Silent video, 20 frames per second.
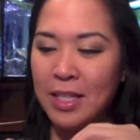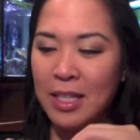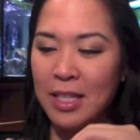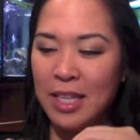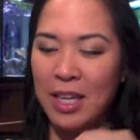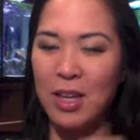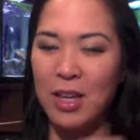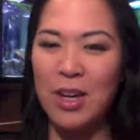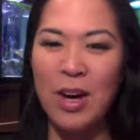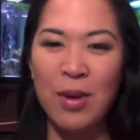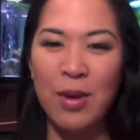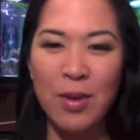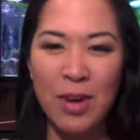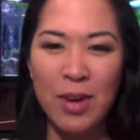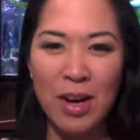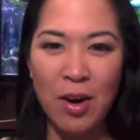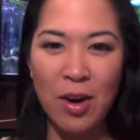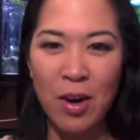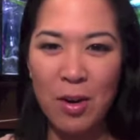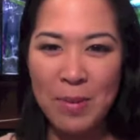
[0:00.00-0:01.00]
you know how
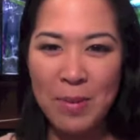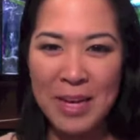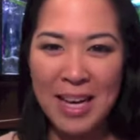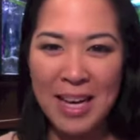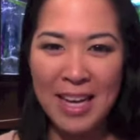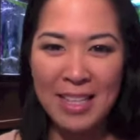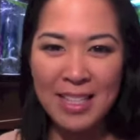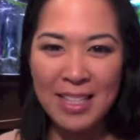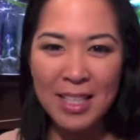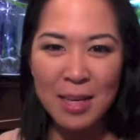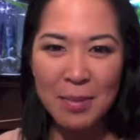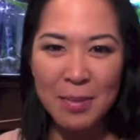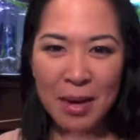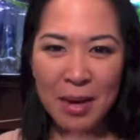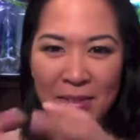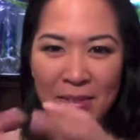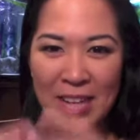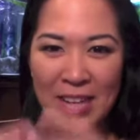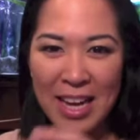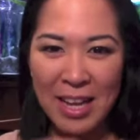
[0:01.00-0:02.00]
army ants come
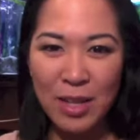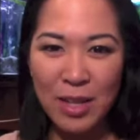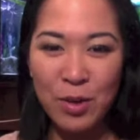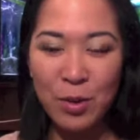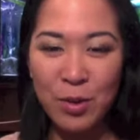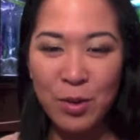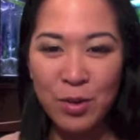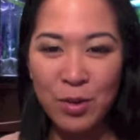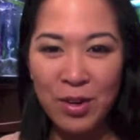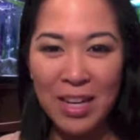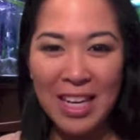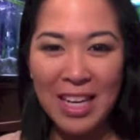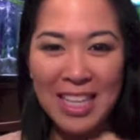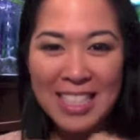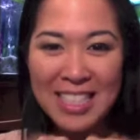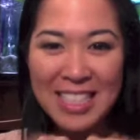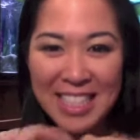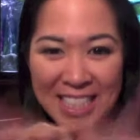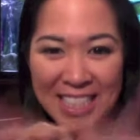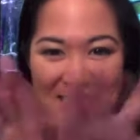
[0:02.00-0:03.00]
out of an ant hole and they're
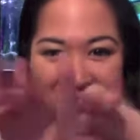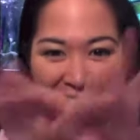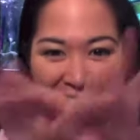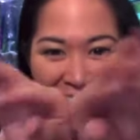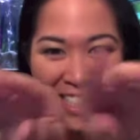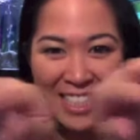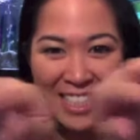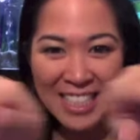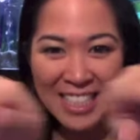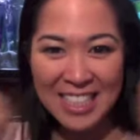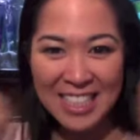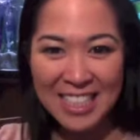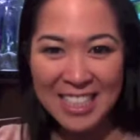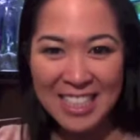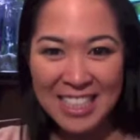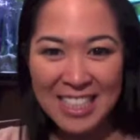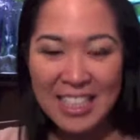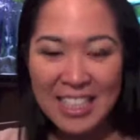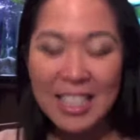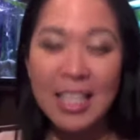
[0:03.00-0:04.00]
like,
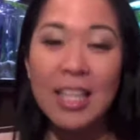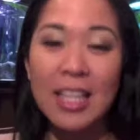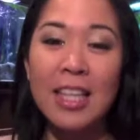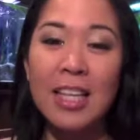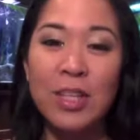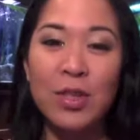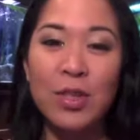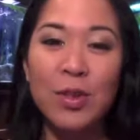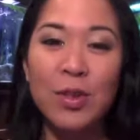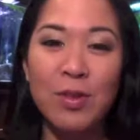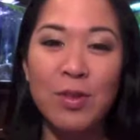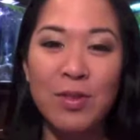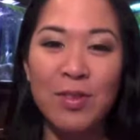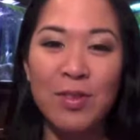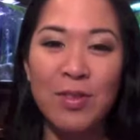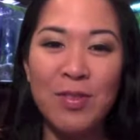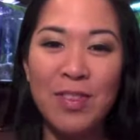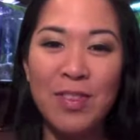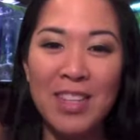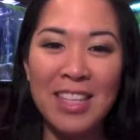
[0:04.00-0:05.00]
that's sort of
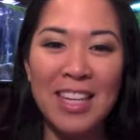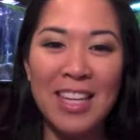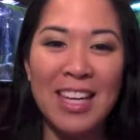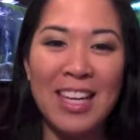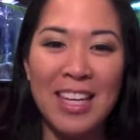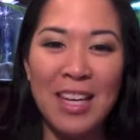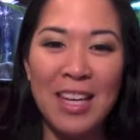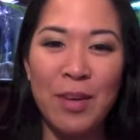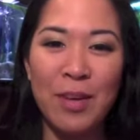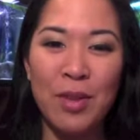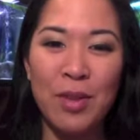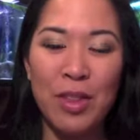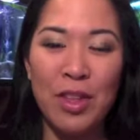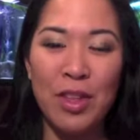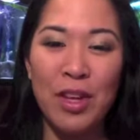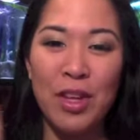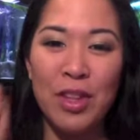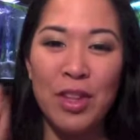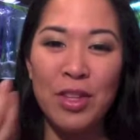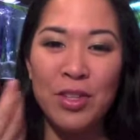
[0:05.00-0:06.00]
the feeling I get with
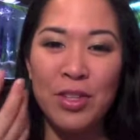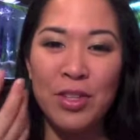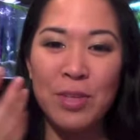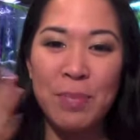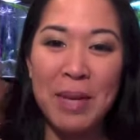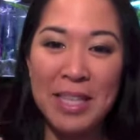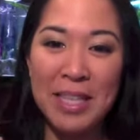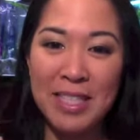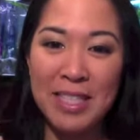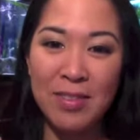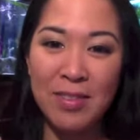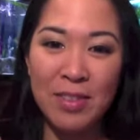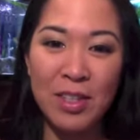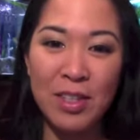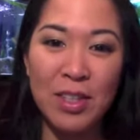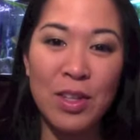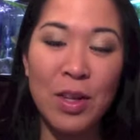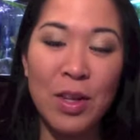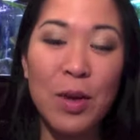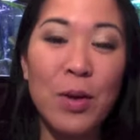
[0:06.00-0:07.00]
the spice of the
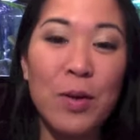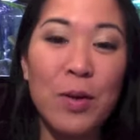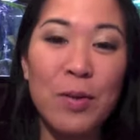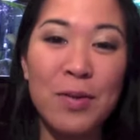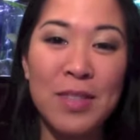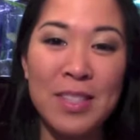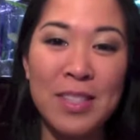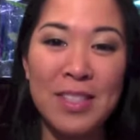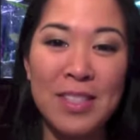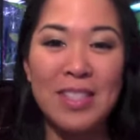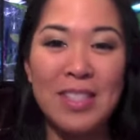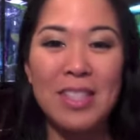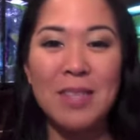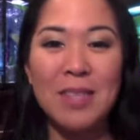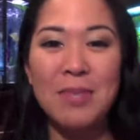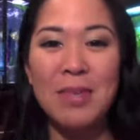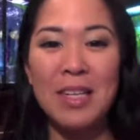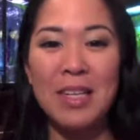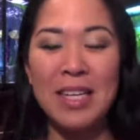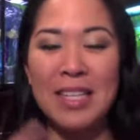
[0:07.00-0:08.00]
cloves and the
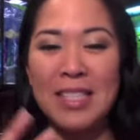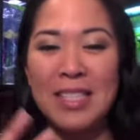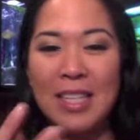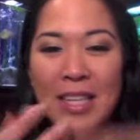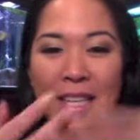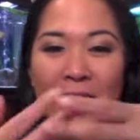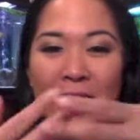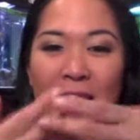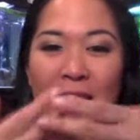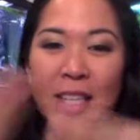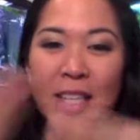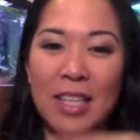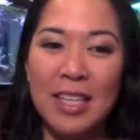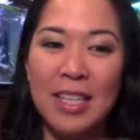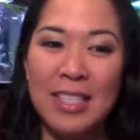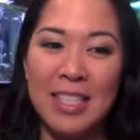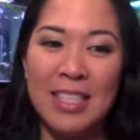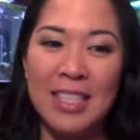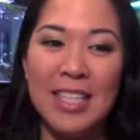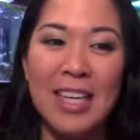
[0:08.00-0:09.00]
cinnamon as I
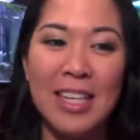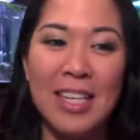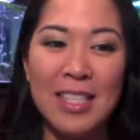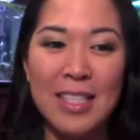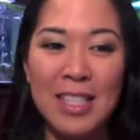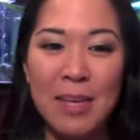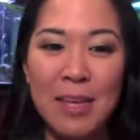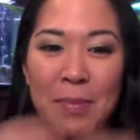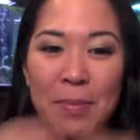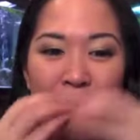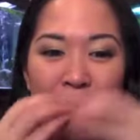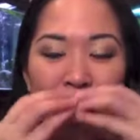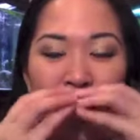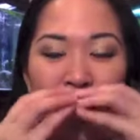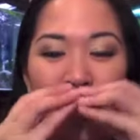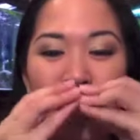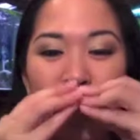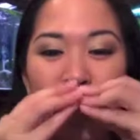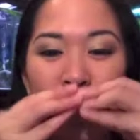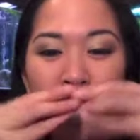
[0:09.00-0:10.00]
take a sip and it
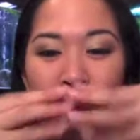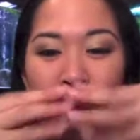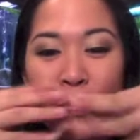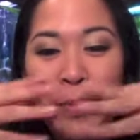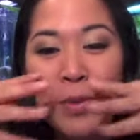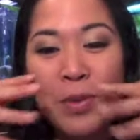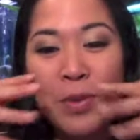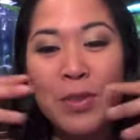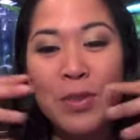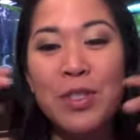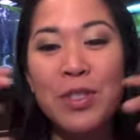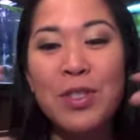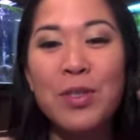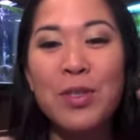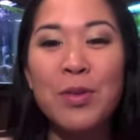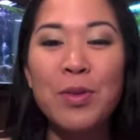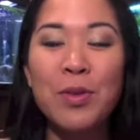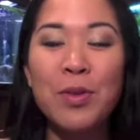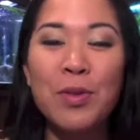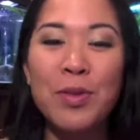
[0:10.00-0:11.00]
just bursts
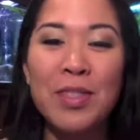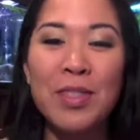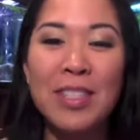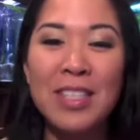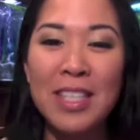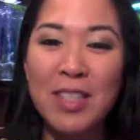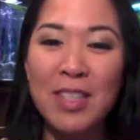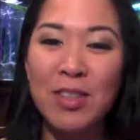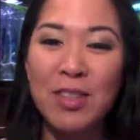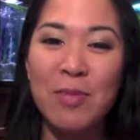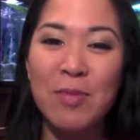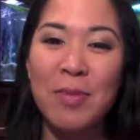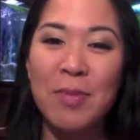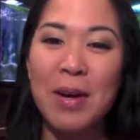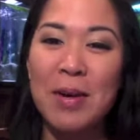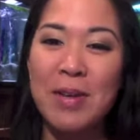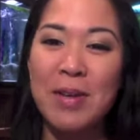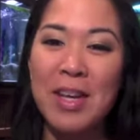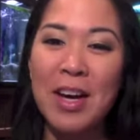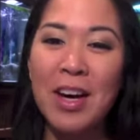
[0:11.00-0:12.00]
through the center of
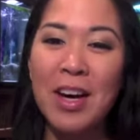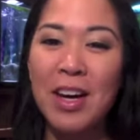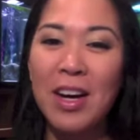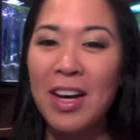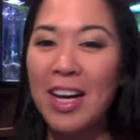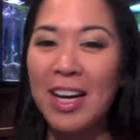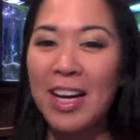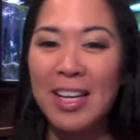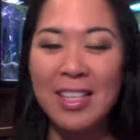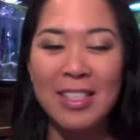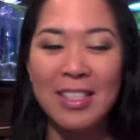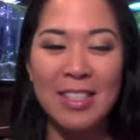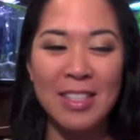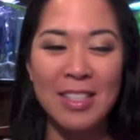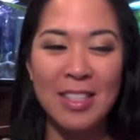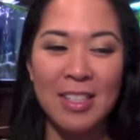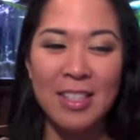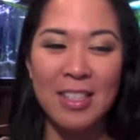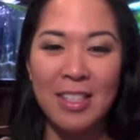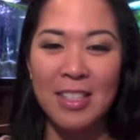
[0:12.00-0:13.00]
my tongue and
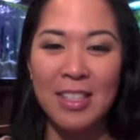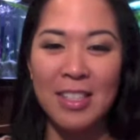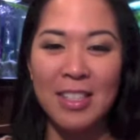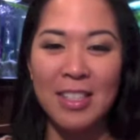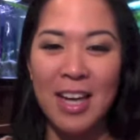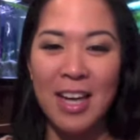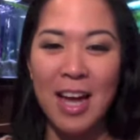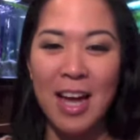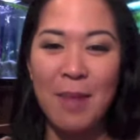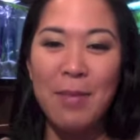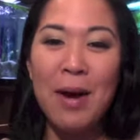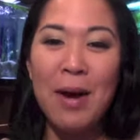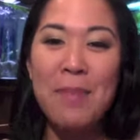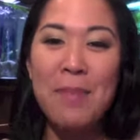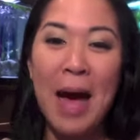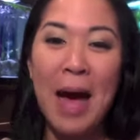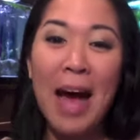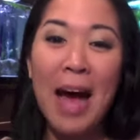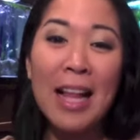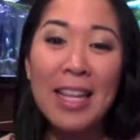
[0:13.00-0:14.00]
my
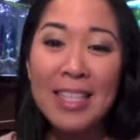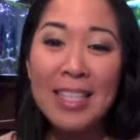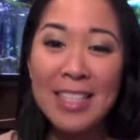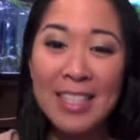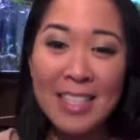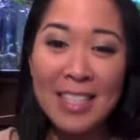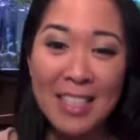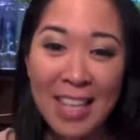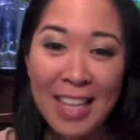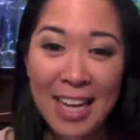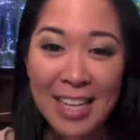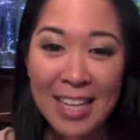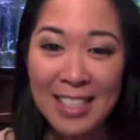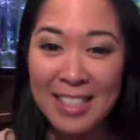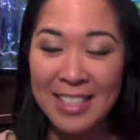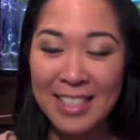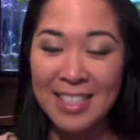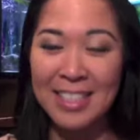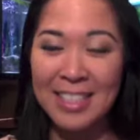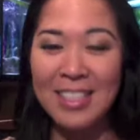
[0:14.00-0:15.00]
palate is
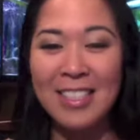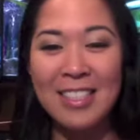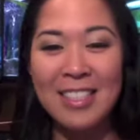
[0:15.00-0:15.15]
cleansed.